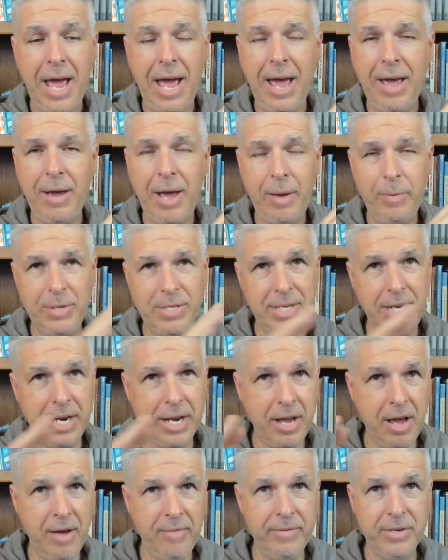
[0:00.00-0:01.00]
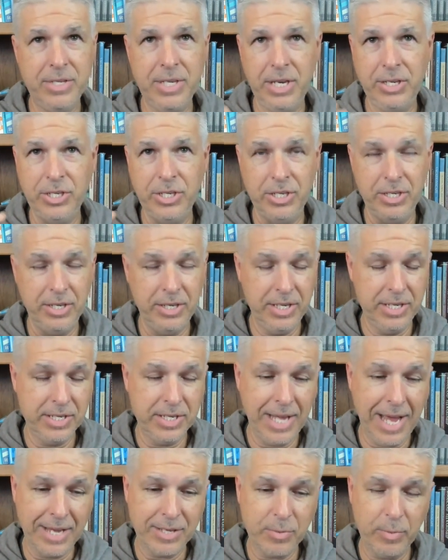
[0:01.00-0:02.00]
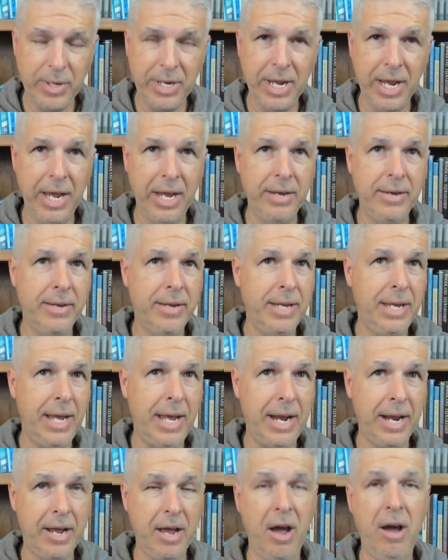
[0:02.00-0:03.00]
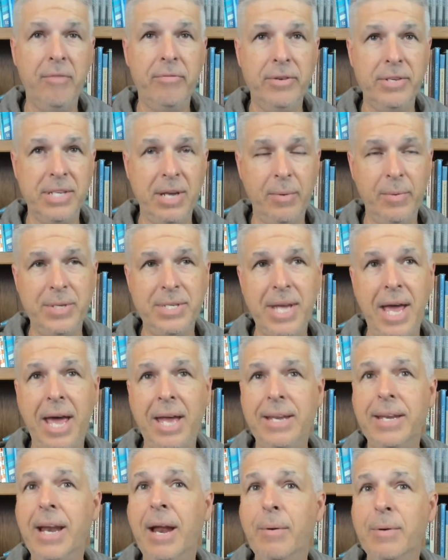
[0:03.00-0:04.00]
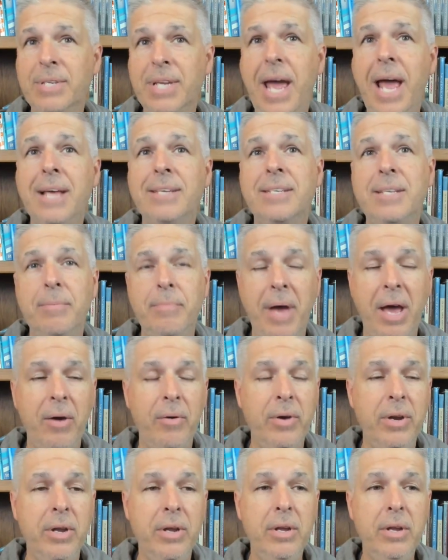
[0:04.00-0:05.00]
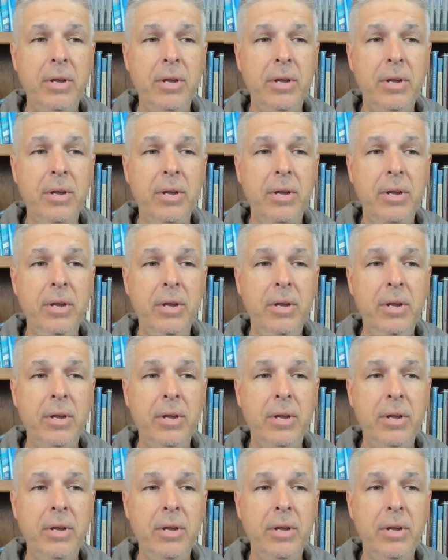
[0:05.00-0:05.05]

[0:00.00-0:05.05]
I was in a conversation this last weekend at a conference I was at, and I was asked about